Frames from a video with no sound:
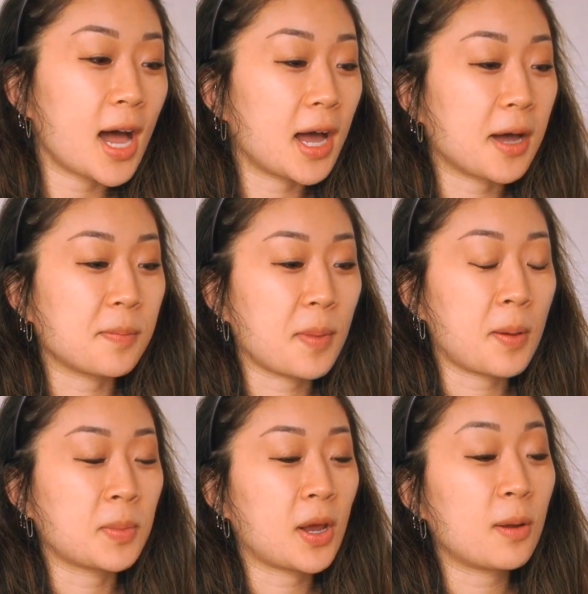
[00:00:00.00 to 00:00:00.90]

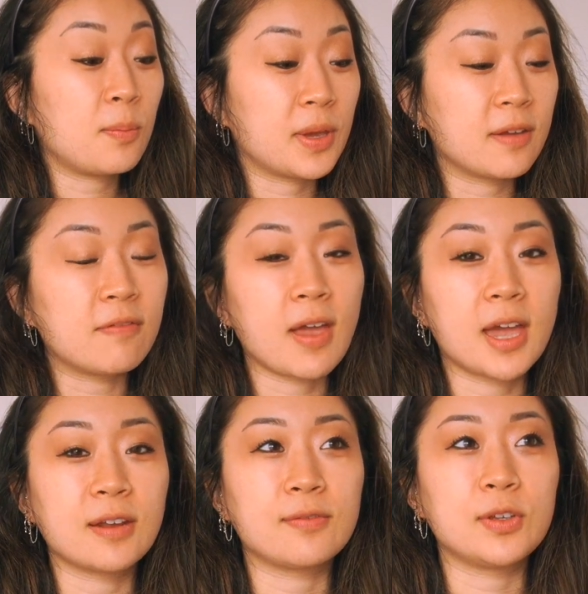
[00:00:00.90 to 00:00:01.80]
I'm not a big
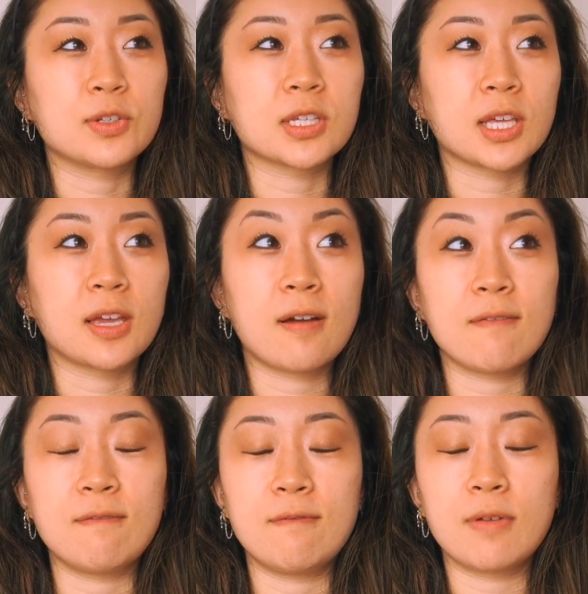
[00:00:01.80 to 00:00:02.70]
fan of using like
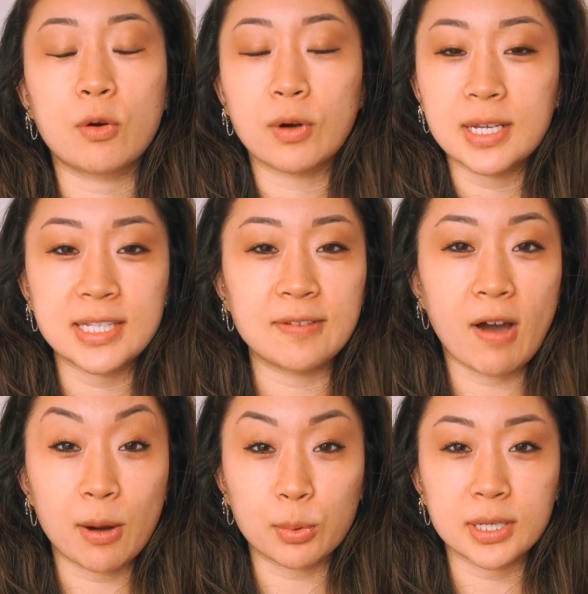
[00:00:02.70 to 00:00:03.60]
crazy
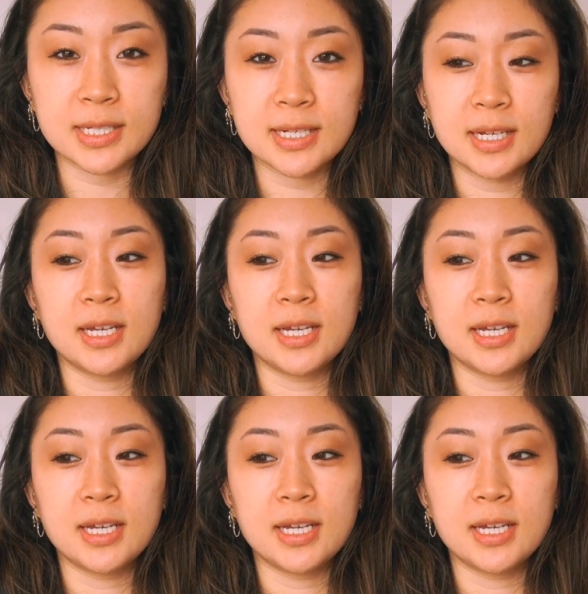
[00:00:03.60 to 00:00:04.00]
vibrant